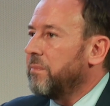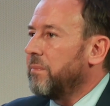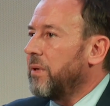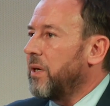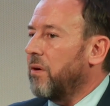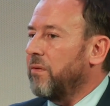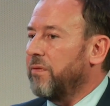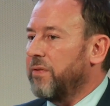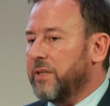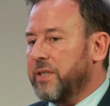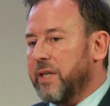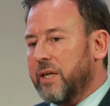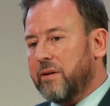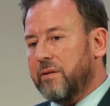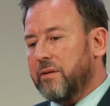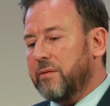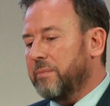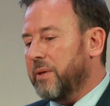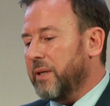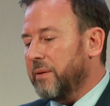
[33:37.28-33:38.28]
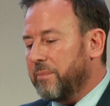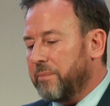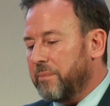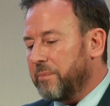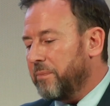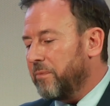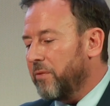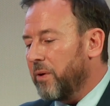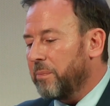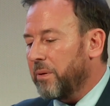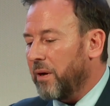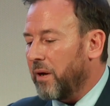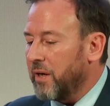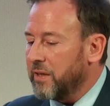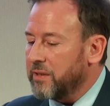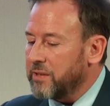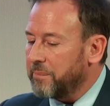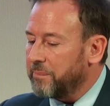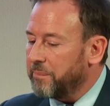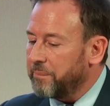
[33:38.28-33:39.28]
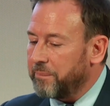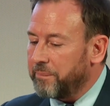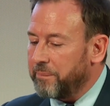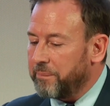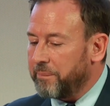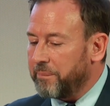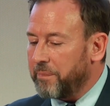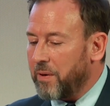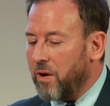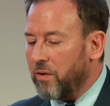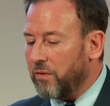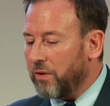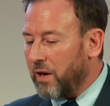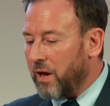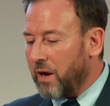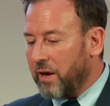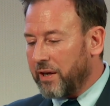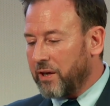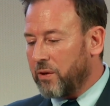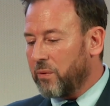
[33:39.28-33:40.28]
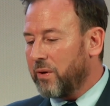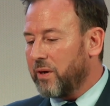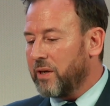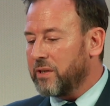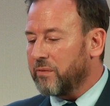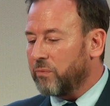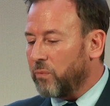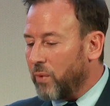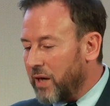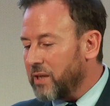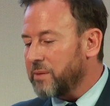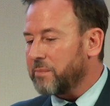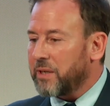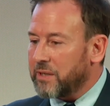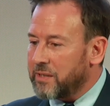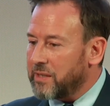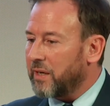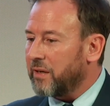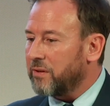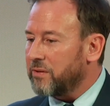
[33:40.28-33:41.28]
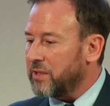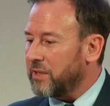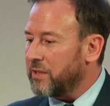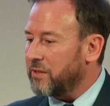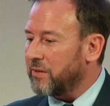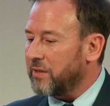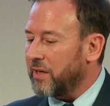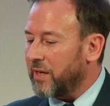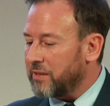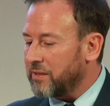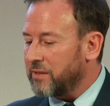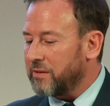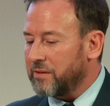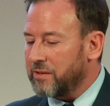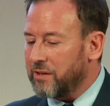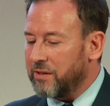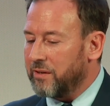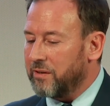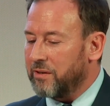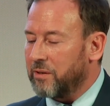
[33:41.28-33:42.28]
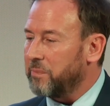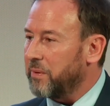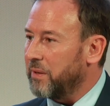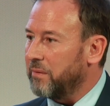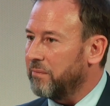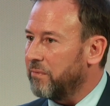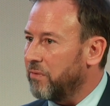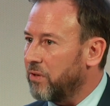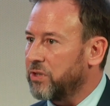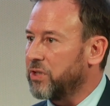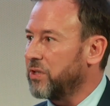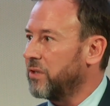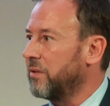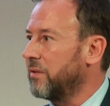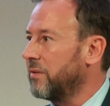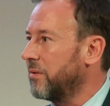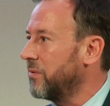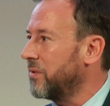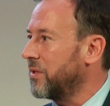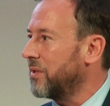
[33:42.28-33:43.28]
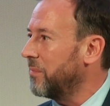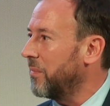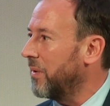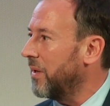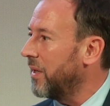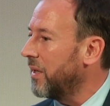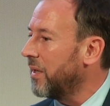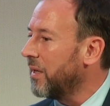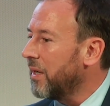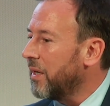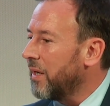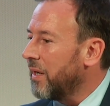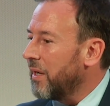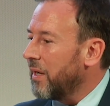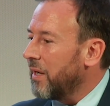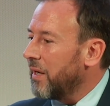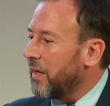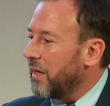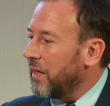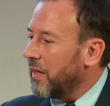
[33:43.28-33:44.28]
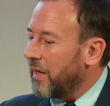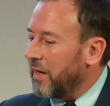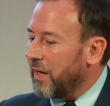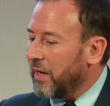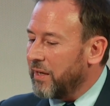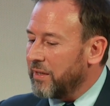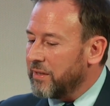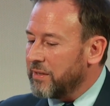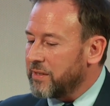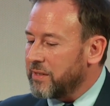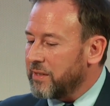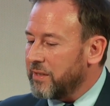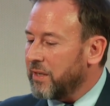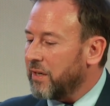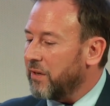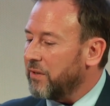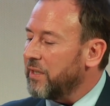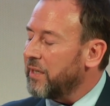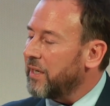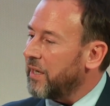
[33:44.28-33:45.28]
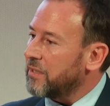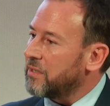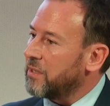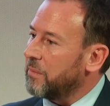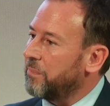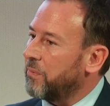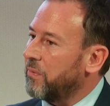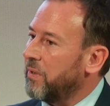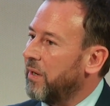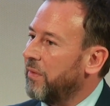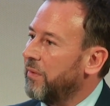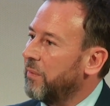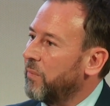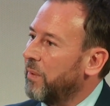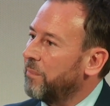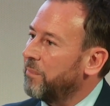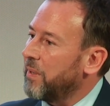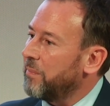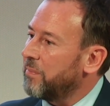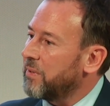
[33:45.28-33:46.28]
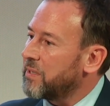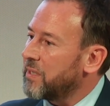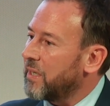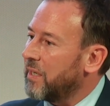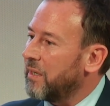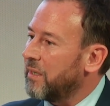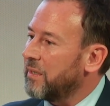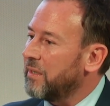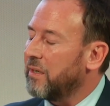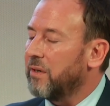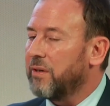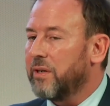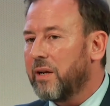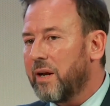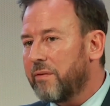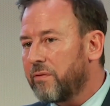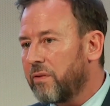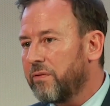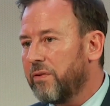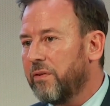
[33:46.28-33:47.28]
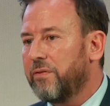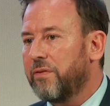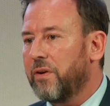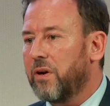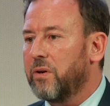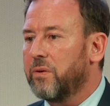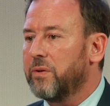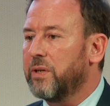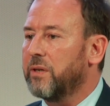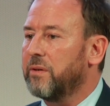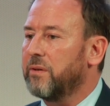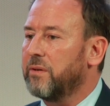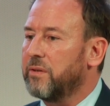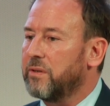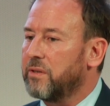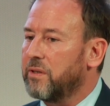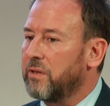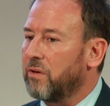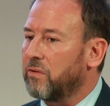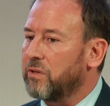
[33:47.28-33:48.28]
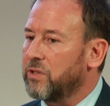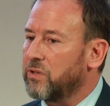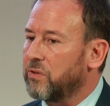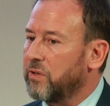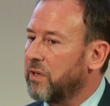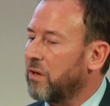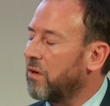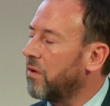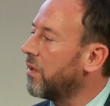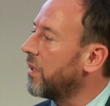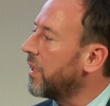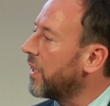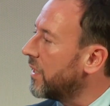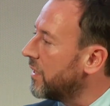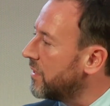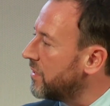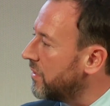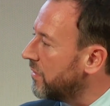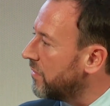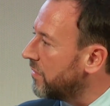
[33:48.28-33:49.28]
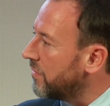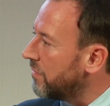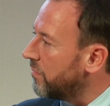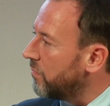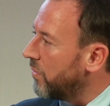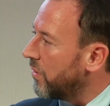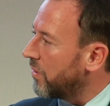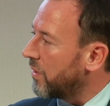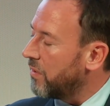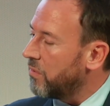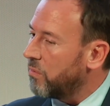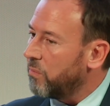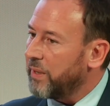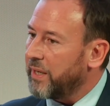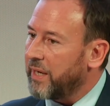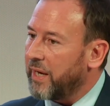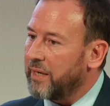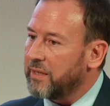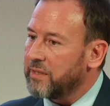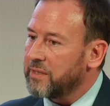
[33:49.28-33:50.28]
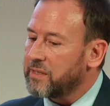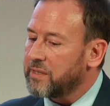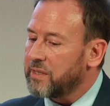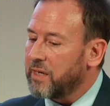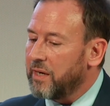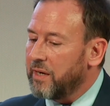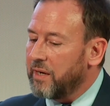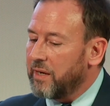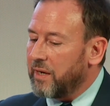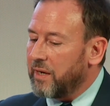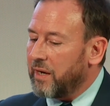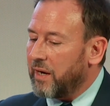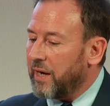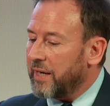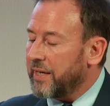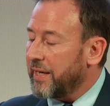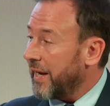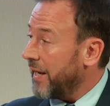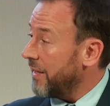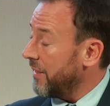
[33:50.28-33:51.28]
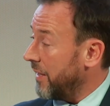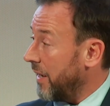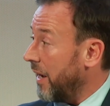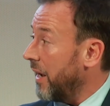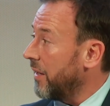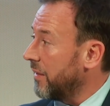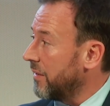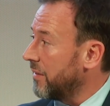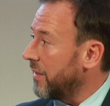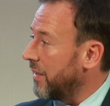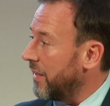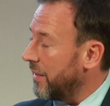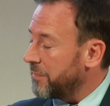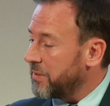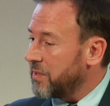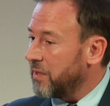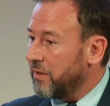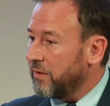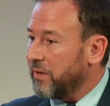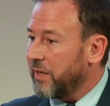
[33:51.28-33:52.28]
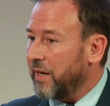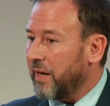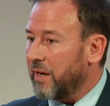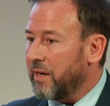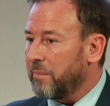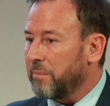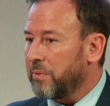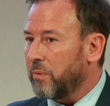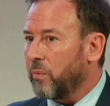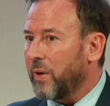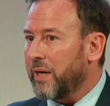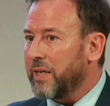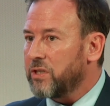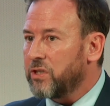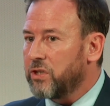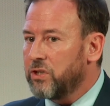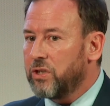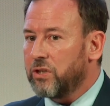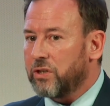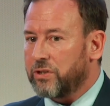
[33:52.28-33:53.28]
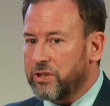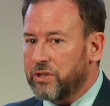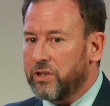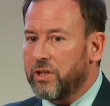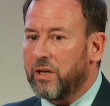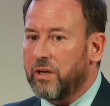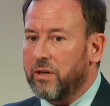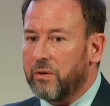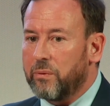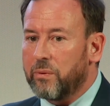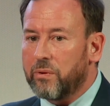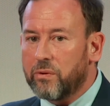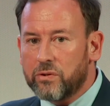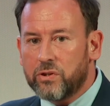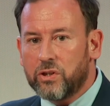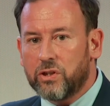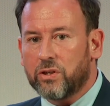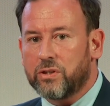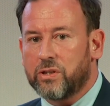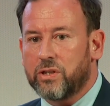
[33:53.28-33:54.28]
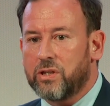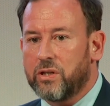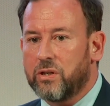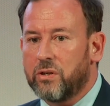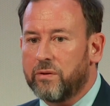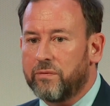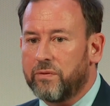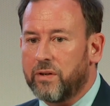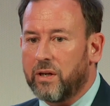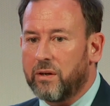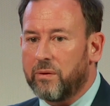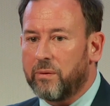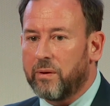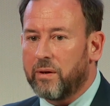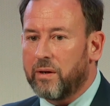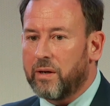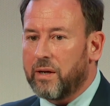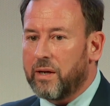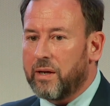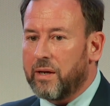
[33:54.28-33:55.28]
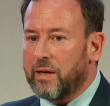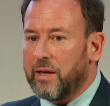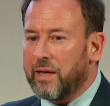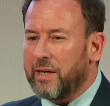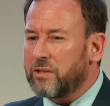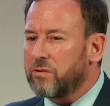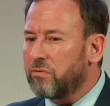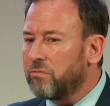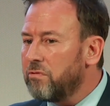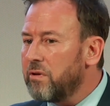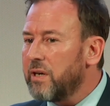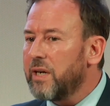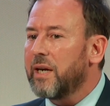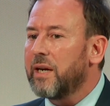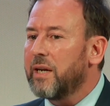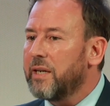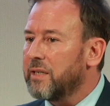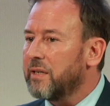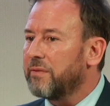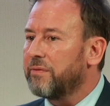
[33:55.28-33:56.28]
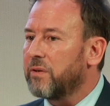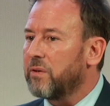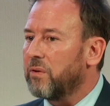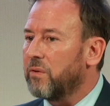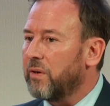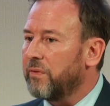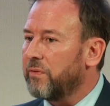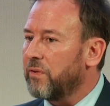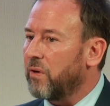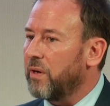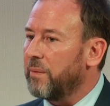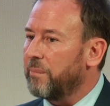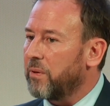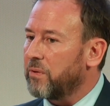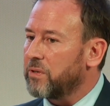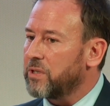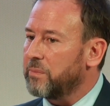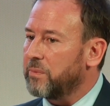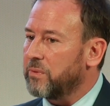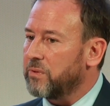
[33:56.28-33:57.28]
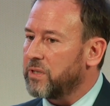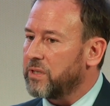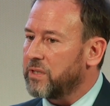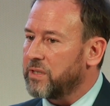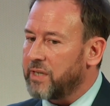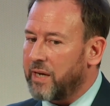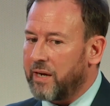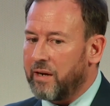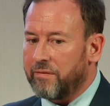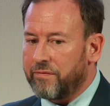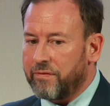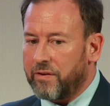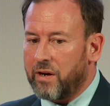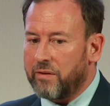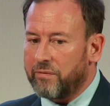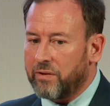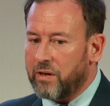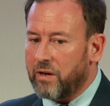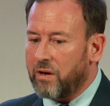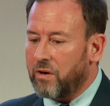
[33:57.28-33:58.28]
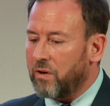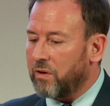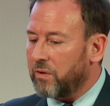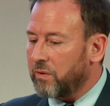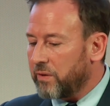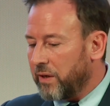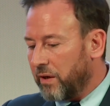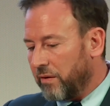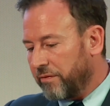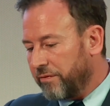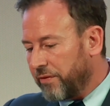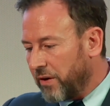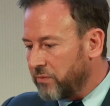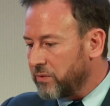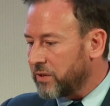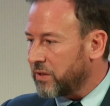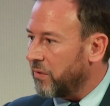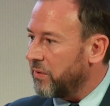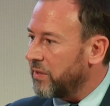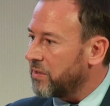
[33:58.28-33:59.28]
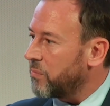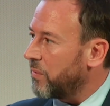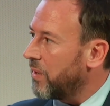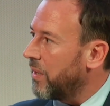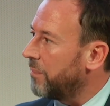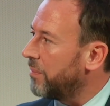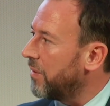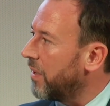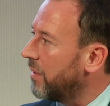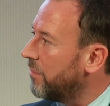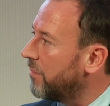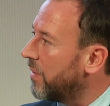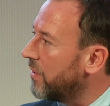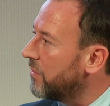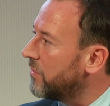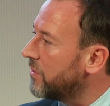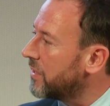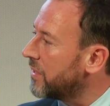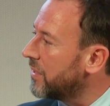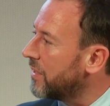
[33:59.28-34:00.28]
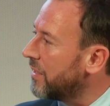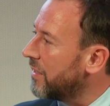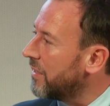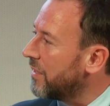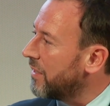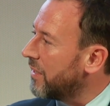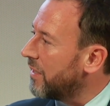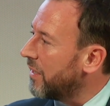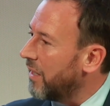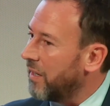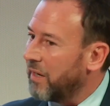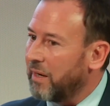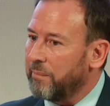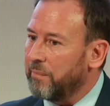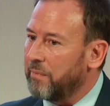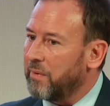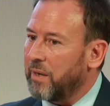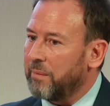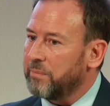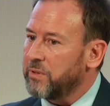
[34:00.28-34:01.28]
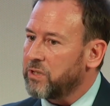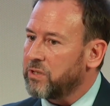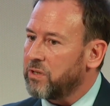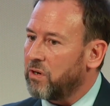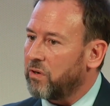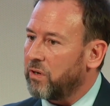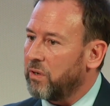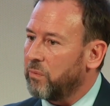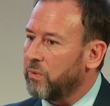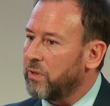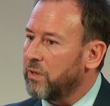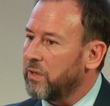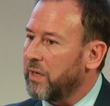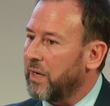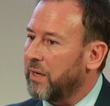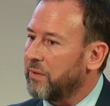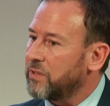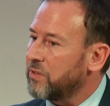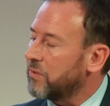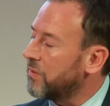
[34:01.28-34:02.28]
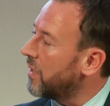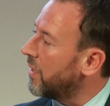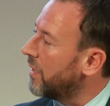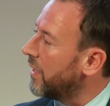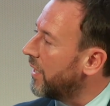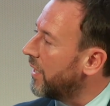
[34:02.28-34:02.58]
go for dinner and be replying to online queries of where's my Tangle Teezer, or it hasn't turned up in Russia or somewhere. And, you know, you get to the point, I think, when people are saying that, you know, you're never off your phone, you're not enjoying holidays, you're working all weekends. I get that. I absolutely get it. But when it's just you or just two of you, it's really difficult, if not impossible, to say at 5 o'clock, you know, phone's going into airplane mode and I'm just not going to work now until 9